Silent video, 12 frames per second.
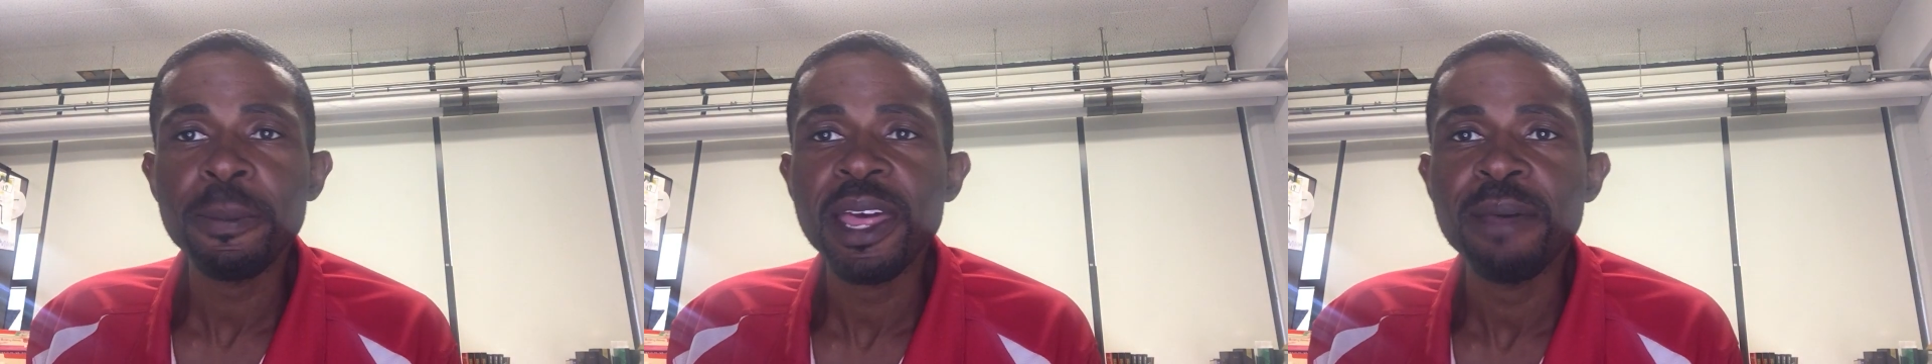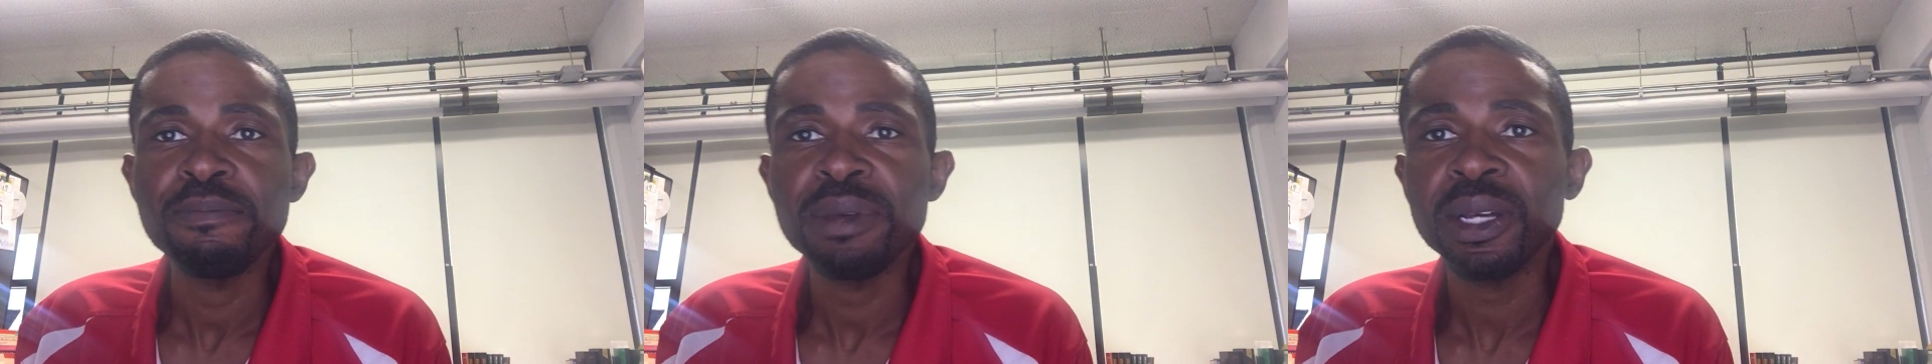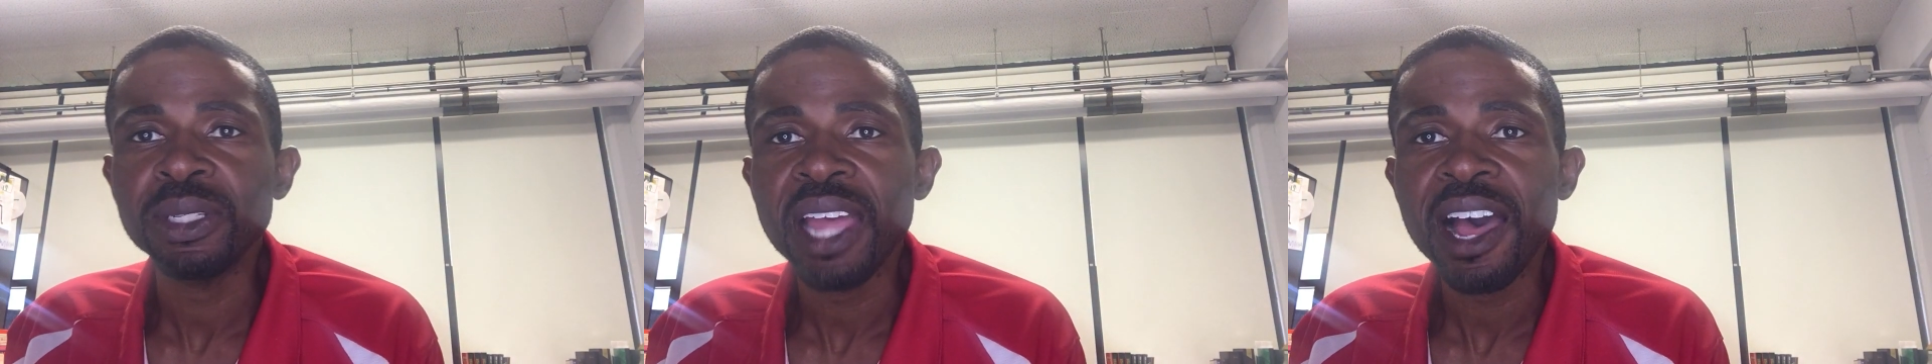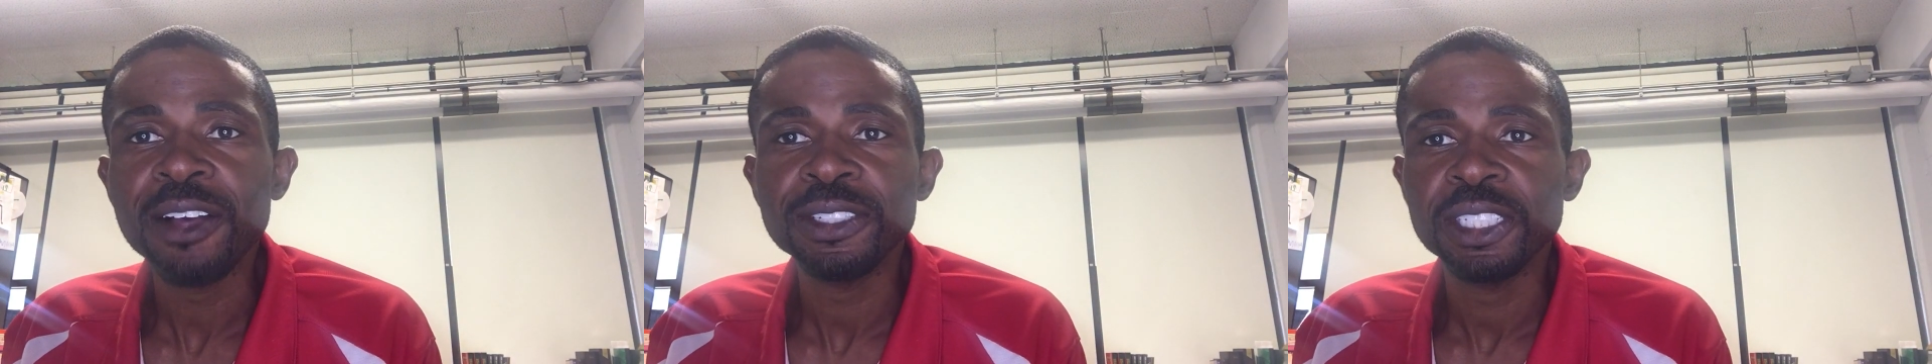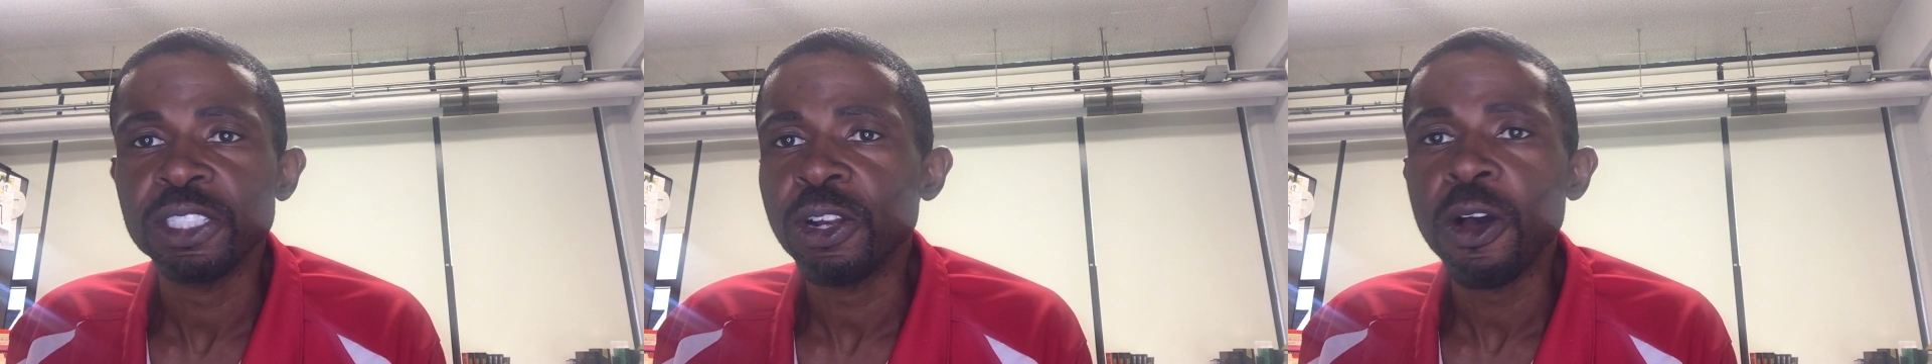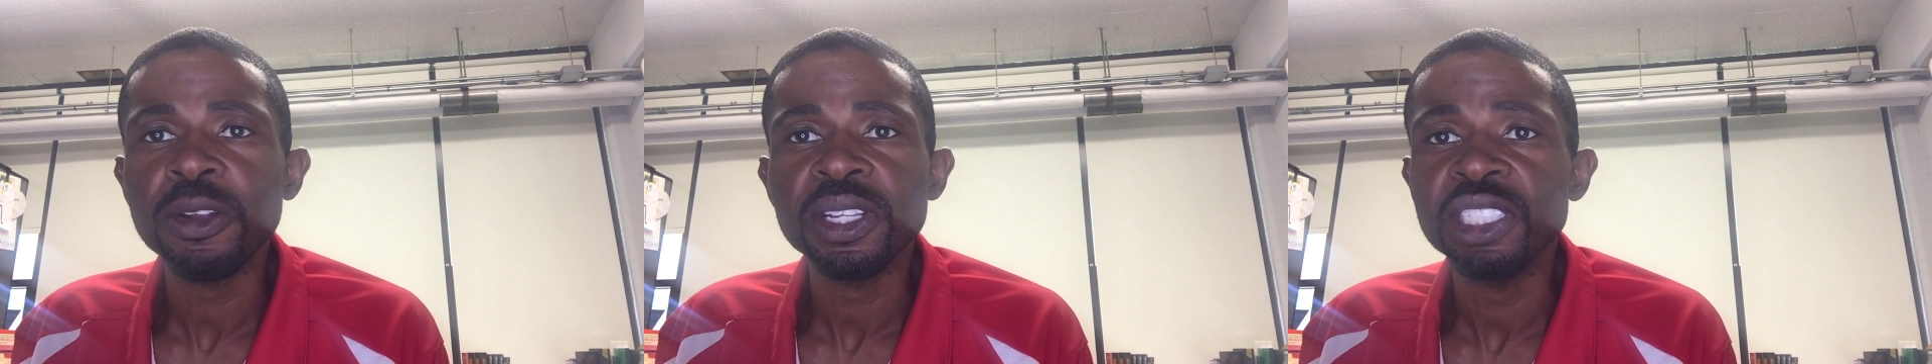they had built houses and
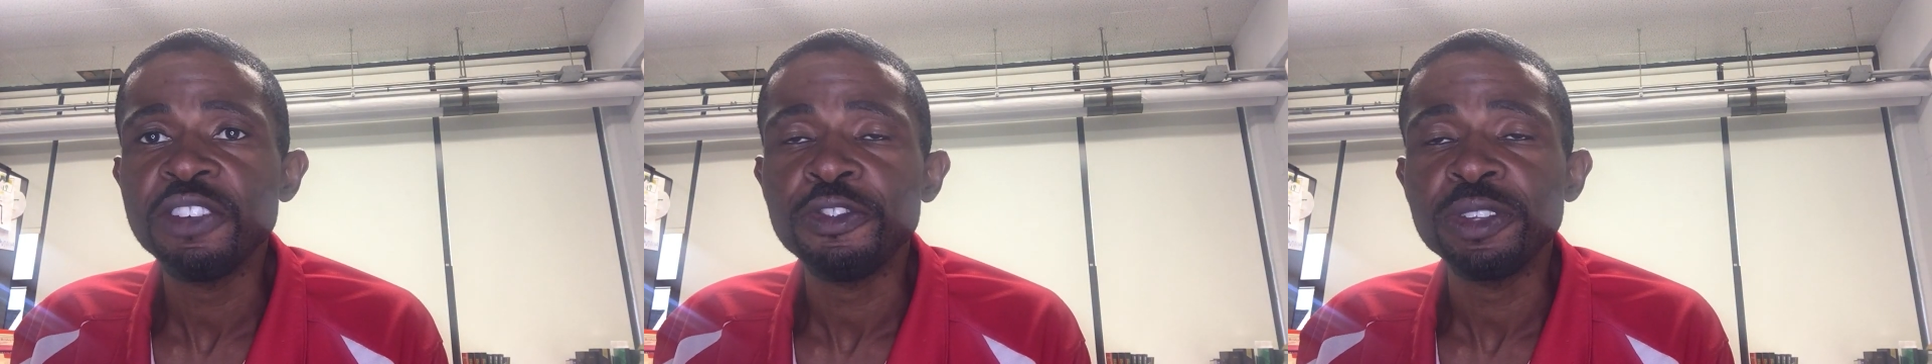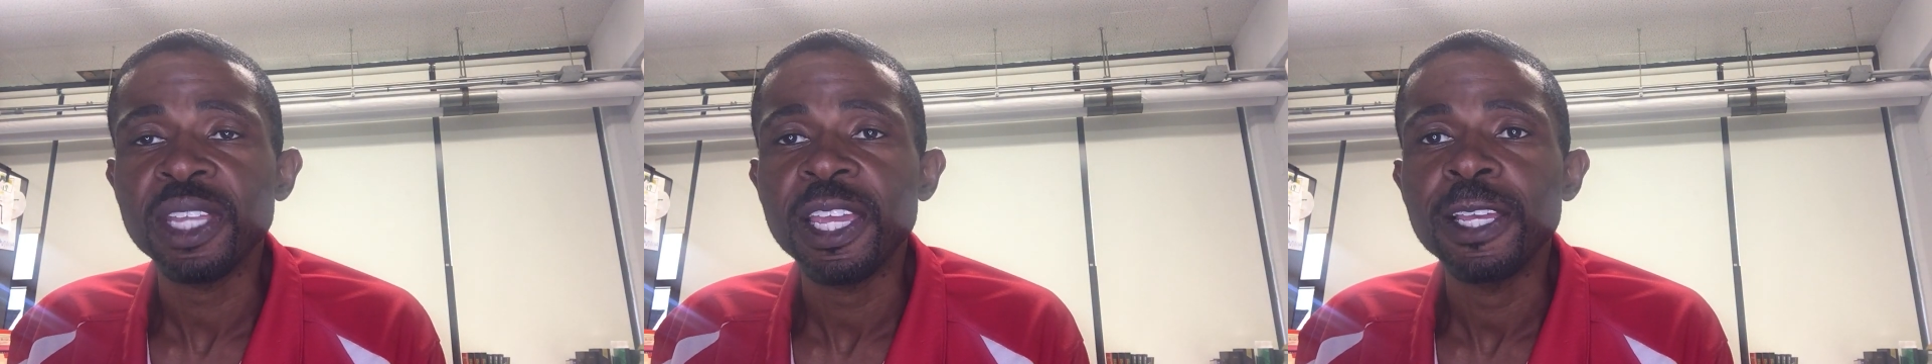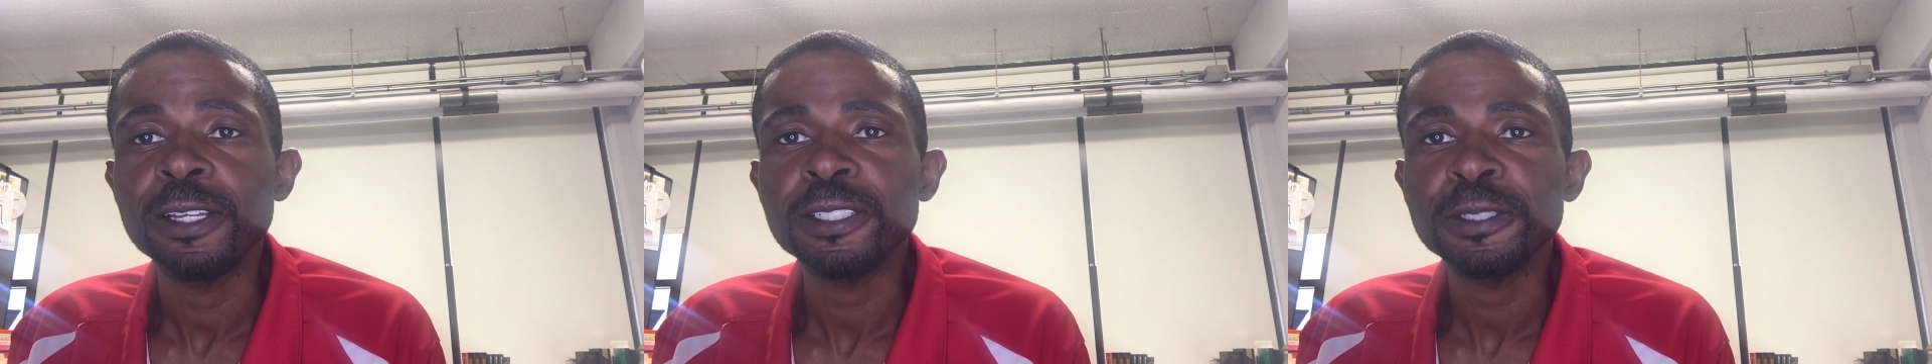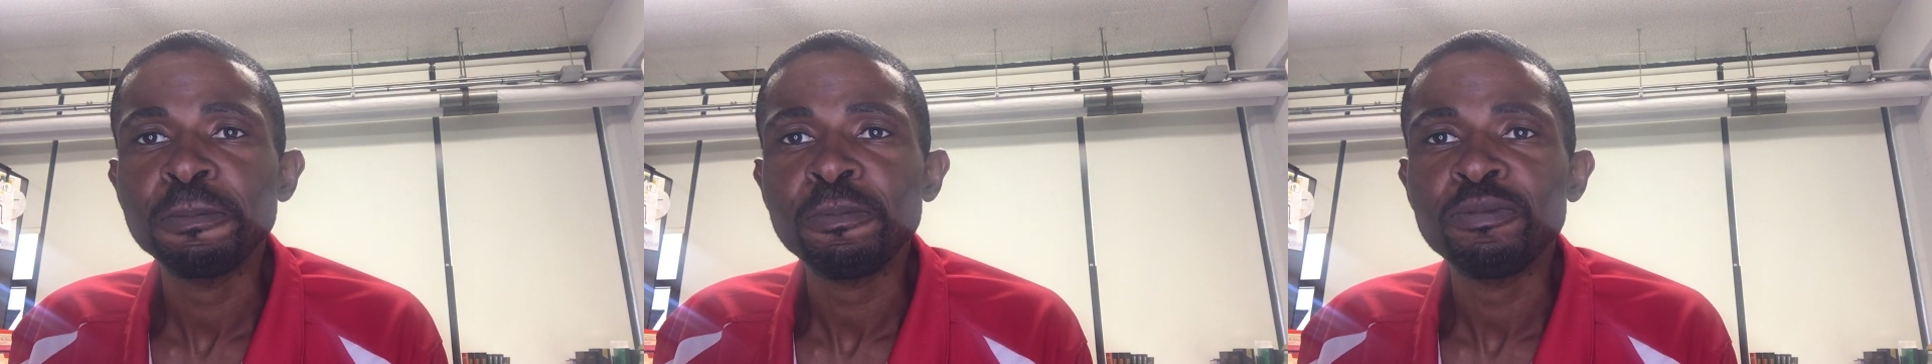all these different things,